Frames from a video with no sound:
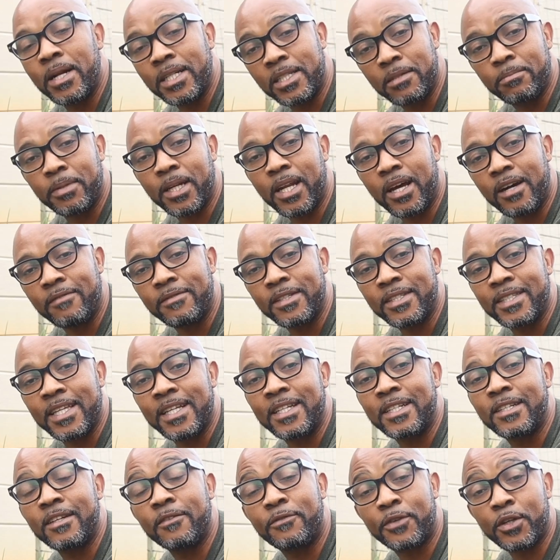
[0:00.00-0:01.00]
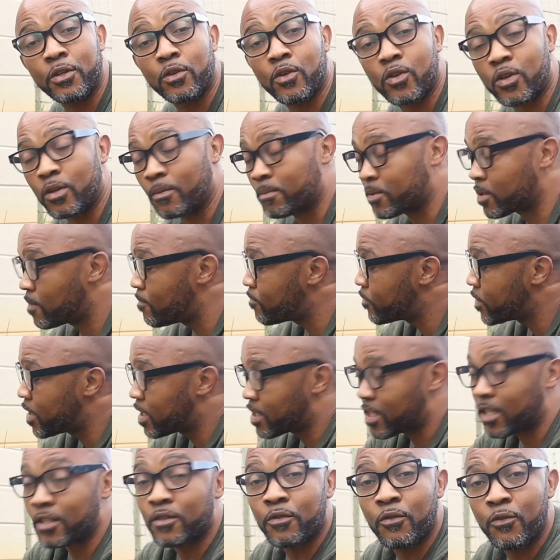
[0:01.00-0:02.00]
multiple harvests in different crops
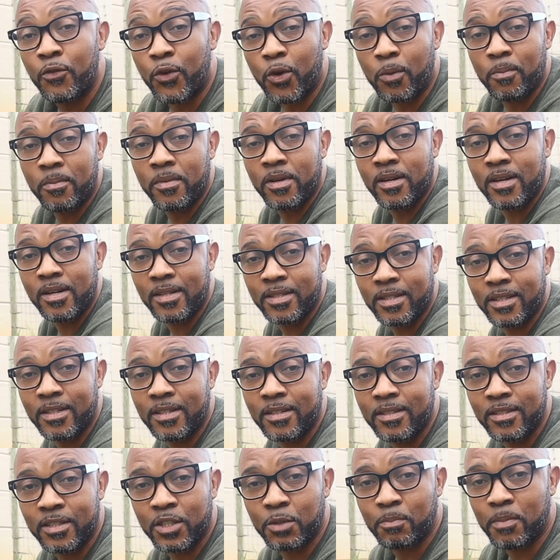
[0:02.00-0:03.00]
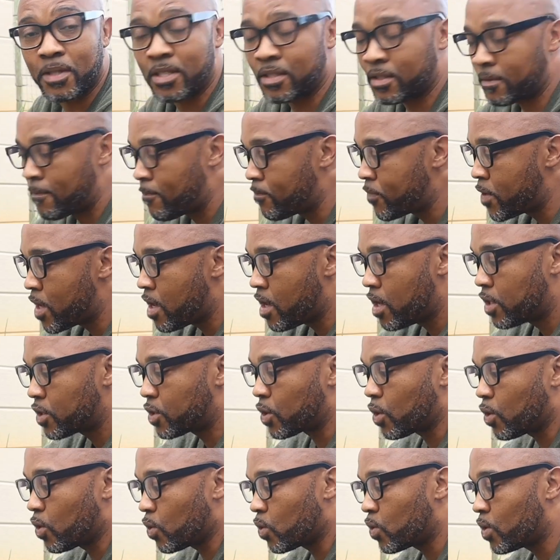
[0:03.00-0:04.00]
just from a single space.
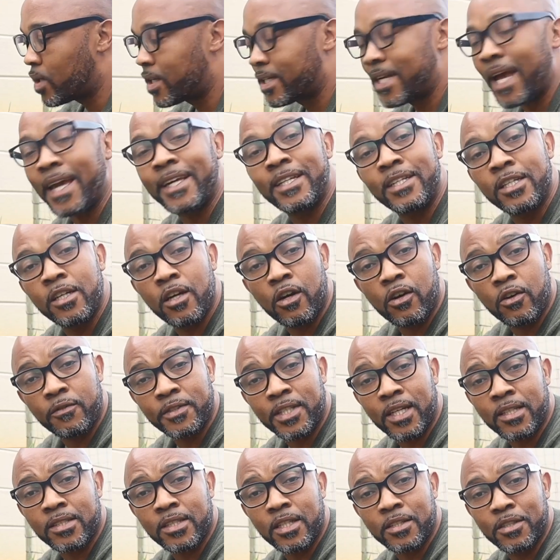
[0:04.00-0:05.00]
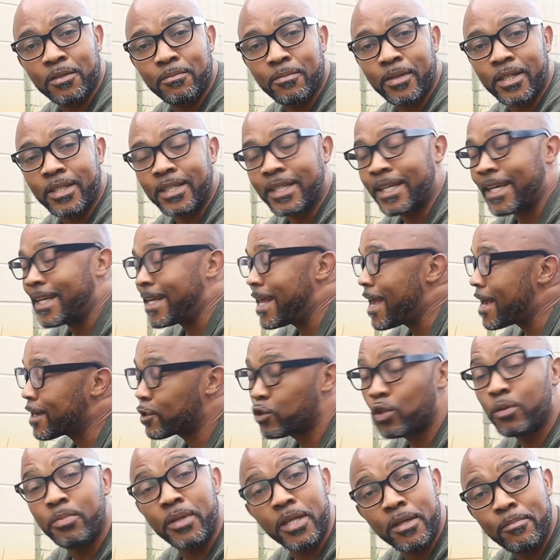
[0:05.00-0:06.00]
So the idea of succession planting can
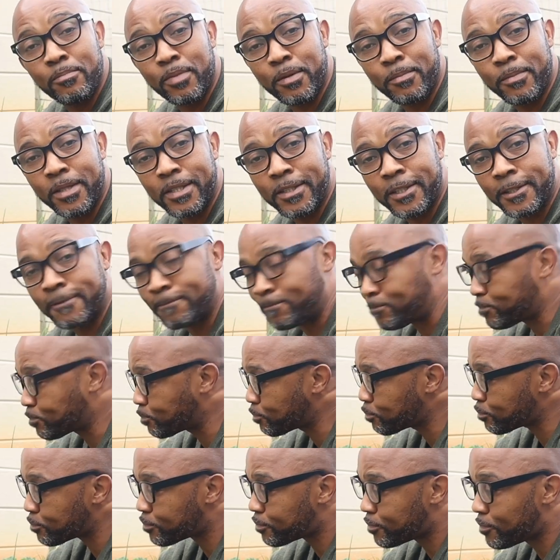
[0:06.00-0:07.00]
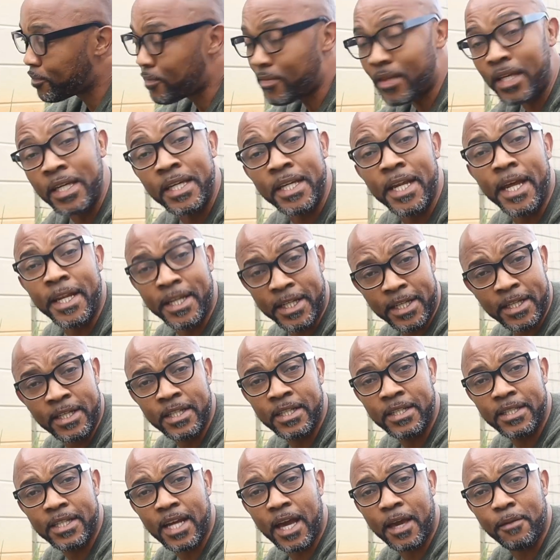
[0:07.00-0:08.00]
actually be implemented in any
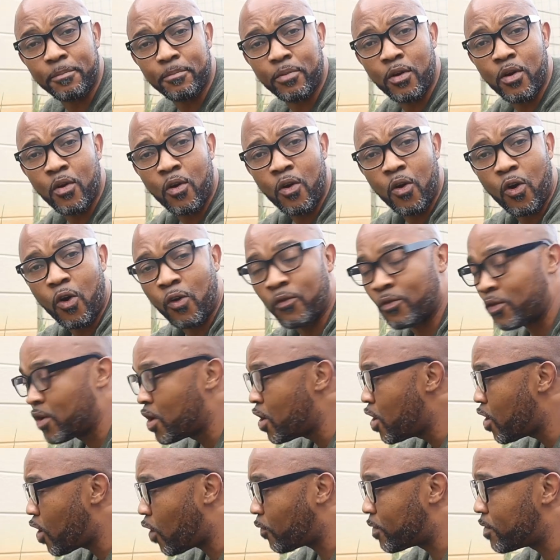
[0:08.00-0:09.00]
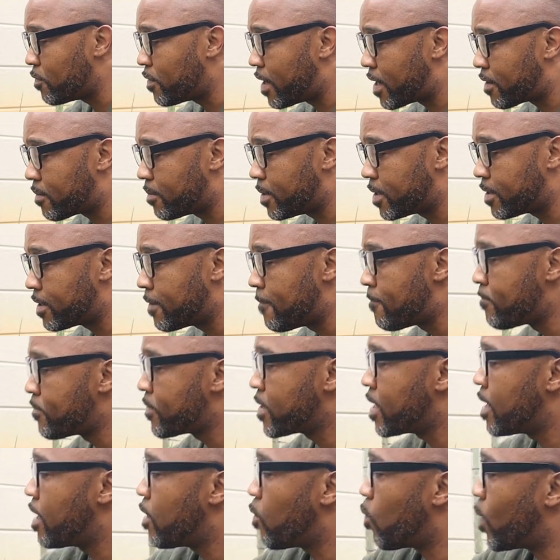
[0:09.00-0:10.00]
type of environment.
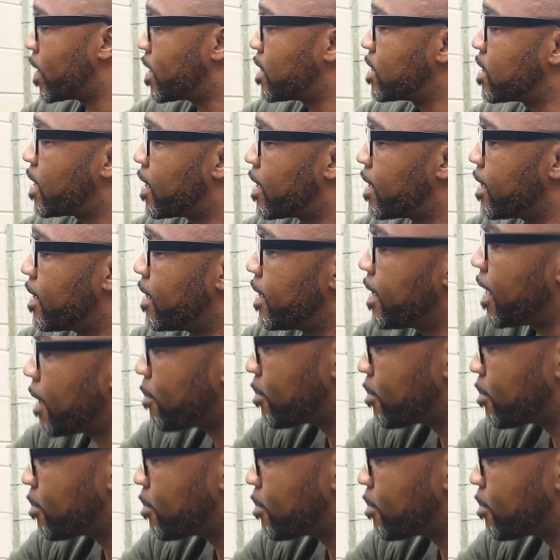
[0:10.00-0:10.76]
What is currently